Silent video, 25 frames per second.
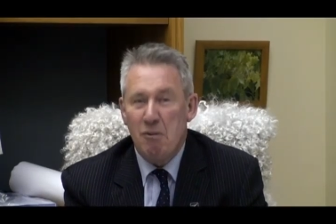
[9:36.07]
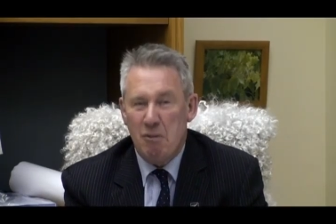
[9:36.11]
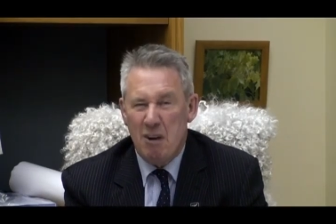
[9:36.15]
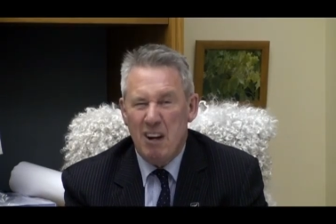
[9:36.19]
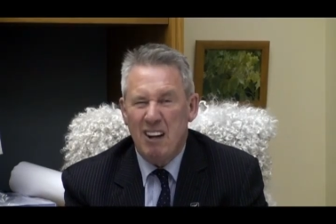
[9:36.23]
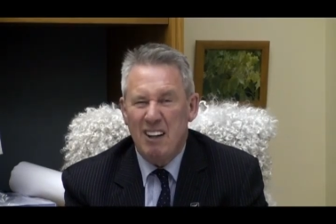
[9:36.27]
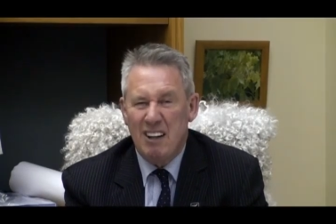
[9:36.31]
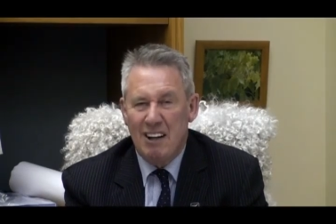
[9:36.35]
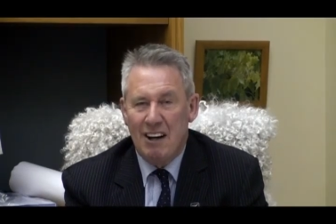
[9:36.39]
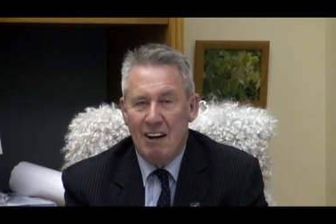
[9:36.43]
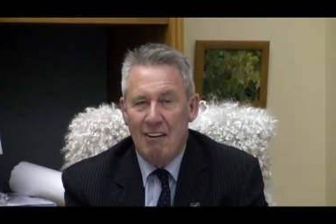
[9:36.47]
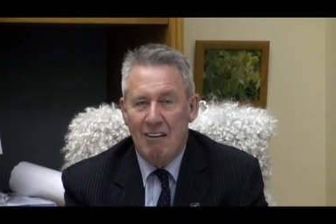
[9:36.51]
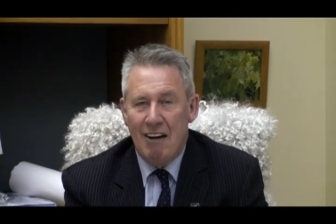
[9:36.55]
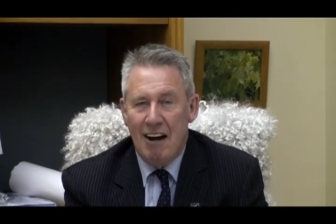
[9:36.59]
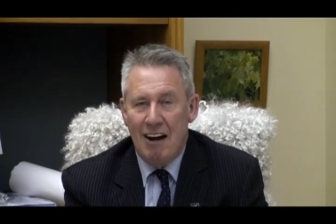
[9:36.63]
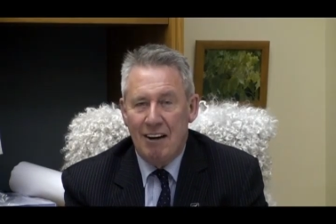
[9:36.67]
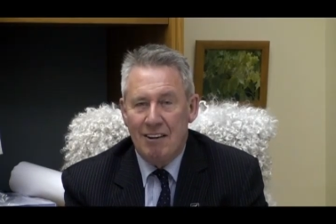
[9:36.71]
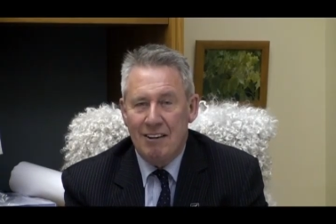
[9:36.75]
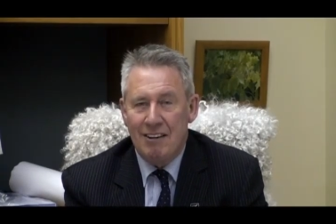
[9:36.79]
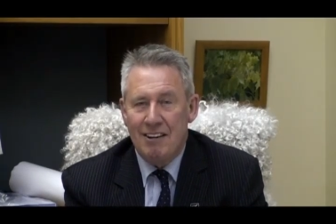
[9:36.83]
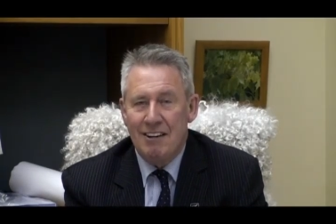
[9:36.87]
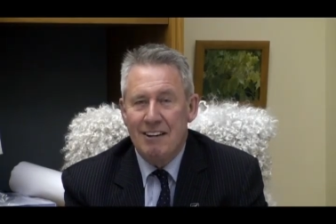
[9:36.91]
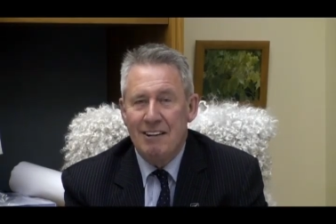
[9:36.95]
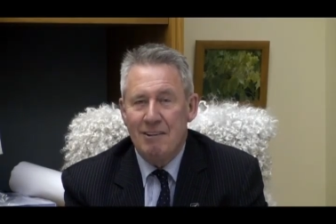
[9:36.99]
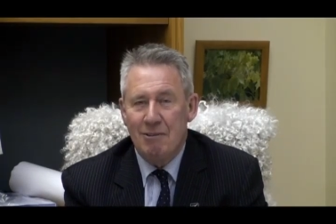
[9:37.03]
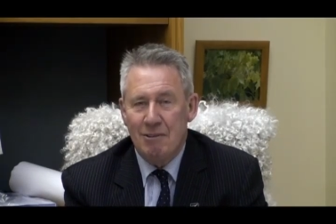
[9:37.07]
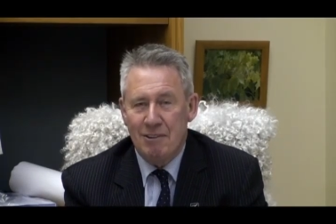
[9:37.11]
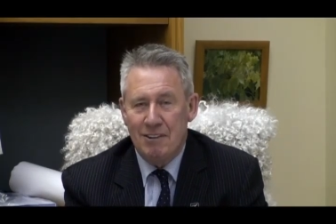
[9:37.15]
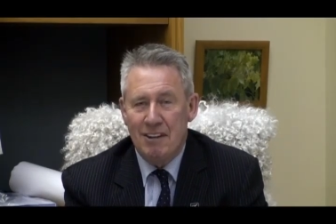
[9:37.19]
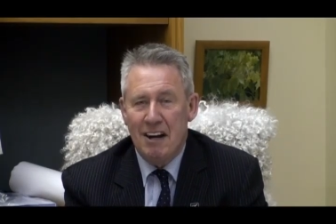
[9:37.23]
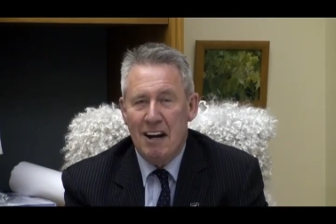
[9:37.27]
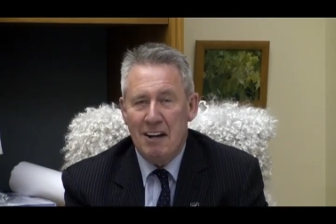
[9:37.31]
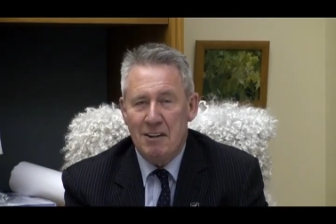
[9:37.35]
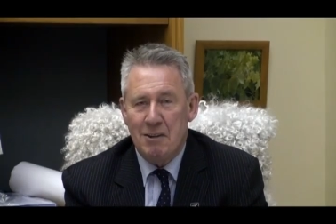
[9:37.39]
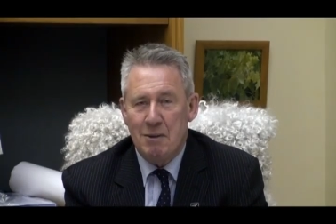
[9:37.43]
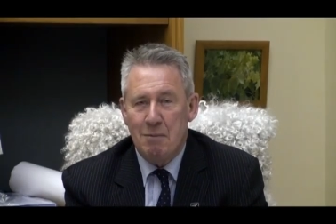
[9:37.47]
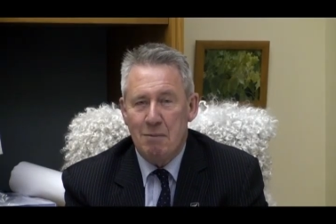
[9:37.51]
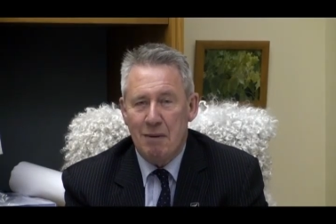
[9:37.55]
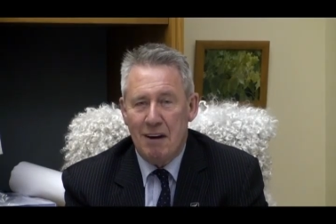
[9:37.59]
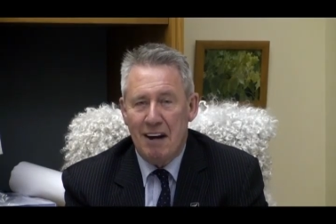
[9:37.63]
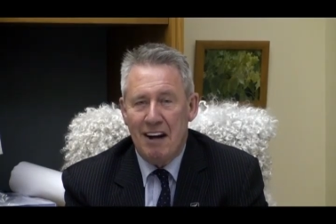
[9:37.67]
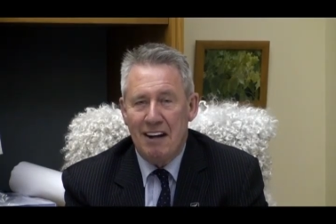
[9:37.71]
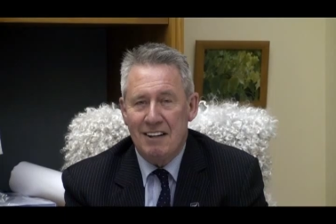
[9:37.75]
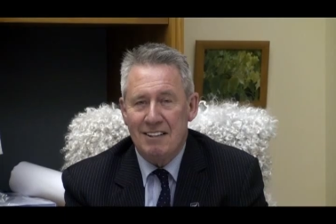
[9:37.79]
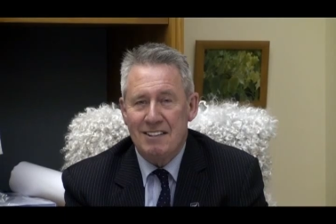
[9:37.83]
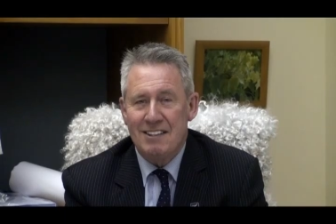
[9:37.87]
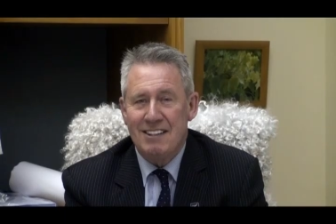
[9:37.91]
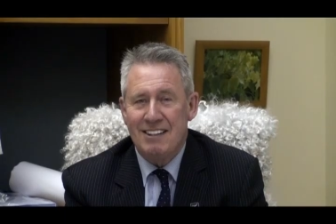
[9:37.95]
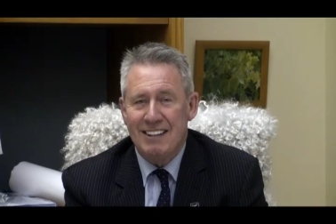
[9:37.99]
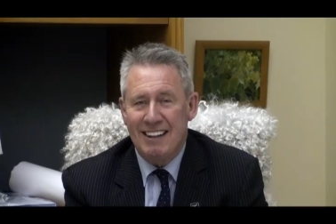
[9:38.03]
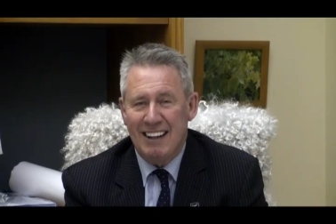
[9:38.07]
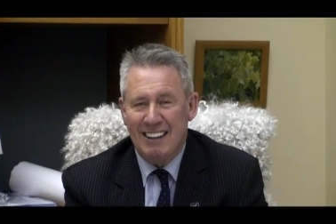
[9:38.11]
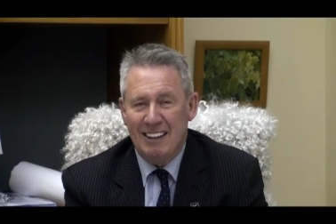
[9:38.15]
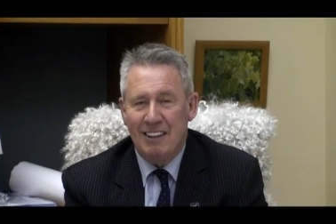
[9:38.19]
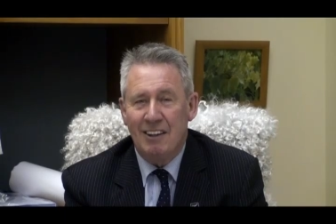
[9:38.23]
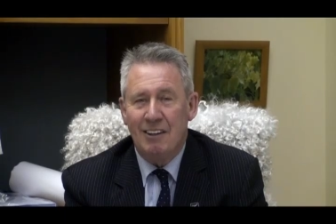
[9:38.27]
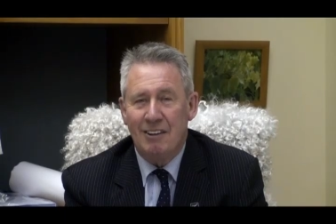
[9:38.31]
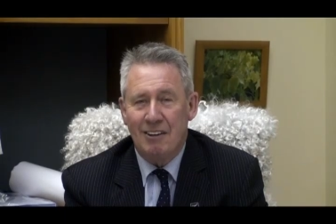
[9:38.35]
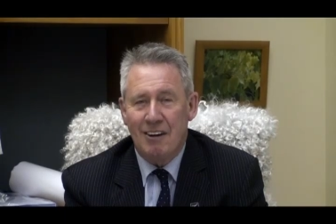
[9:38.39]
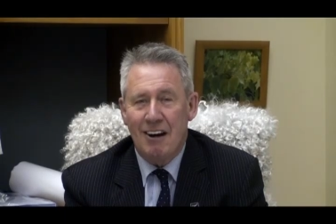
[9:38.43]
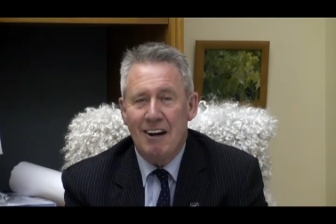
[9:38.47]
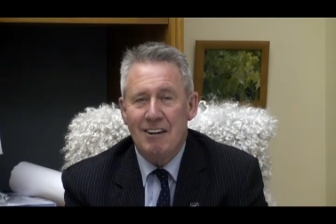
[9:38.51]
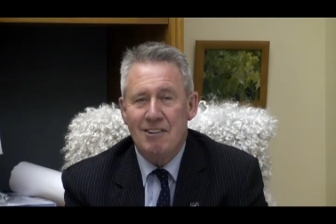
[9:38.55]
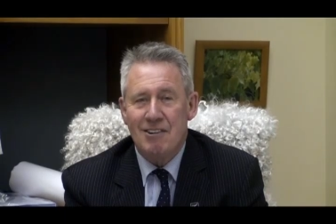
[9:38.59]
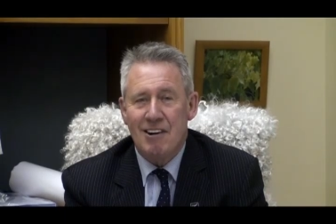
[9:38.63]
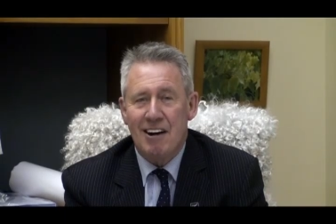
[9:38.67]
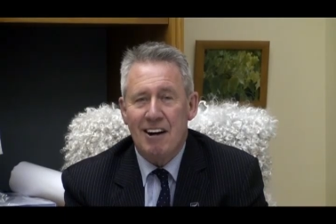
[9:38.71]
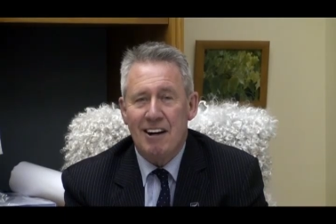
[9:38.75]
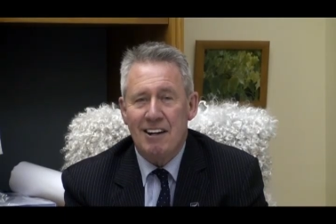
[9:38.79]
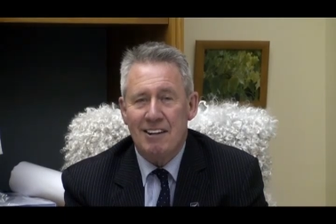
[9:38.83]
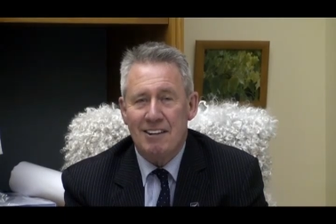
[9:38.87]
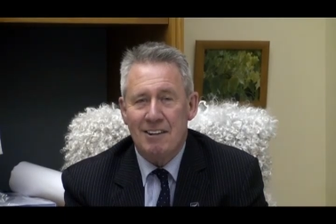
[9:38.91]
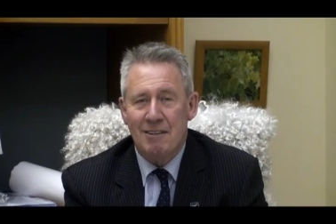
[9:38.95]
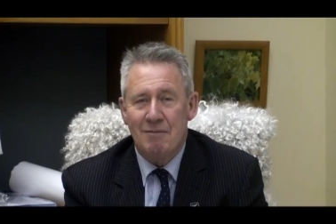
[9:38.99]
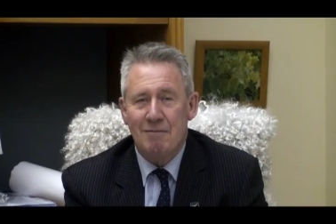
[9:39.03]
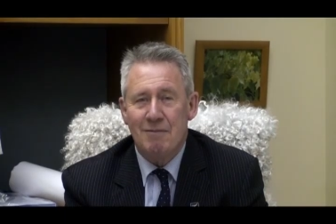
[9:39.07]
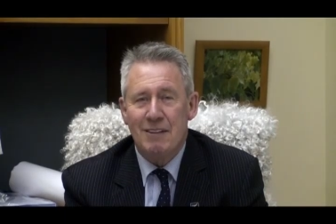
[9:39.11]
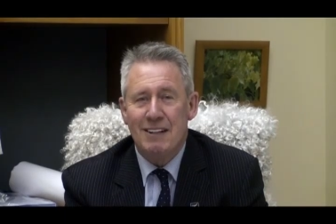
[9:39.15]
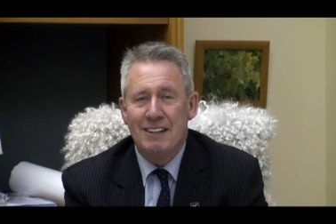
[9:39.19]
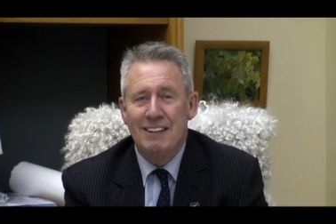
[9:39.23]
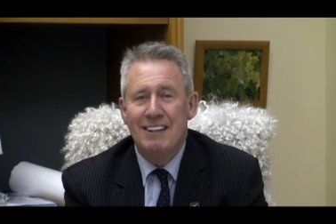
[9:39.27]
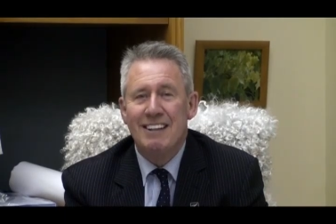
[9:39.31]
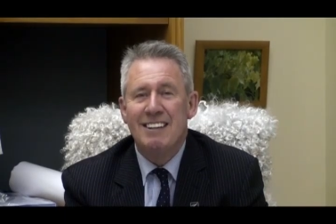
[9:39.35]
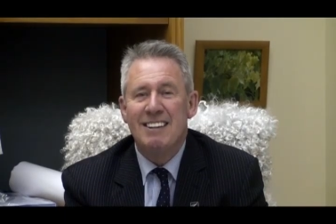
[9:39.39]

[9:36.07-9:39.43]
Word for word: we can go out with nice replies and congratulate them.